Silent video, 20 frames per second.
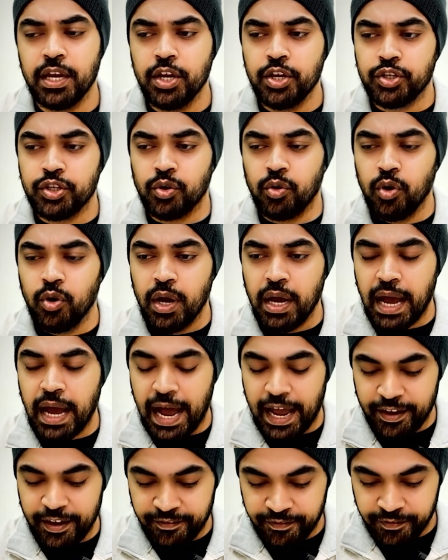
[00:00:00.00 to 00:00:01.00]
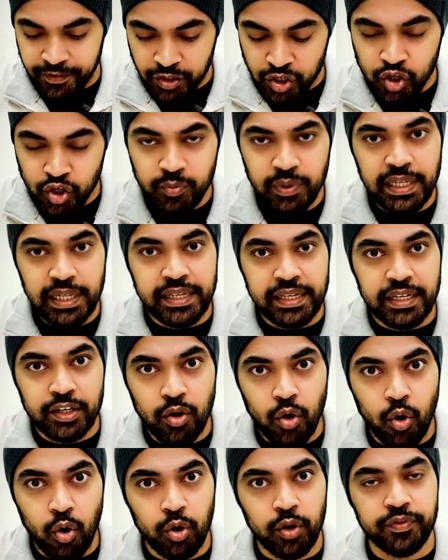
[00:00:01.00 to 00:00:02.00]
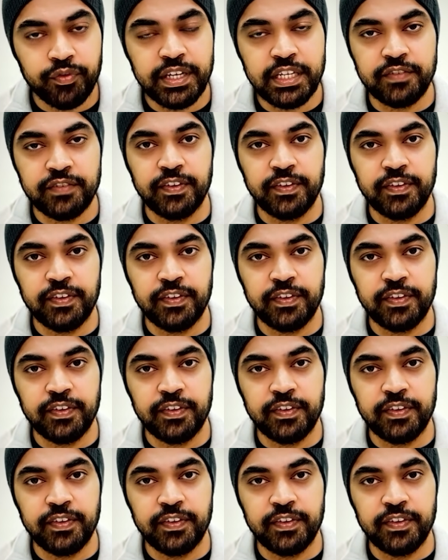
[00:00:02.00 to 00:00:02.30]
So I have accumulated all of these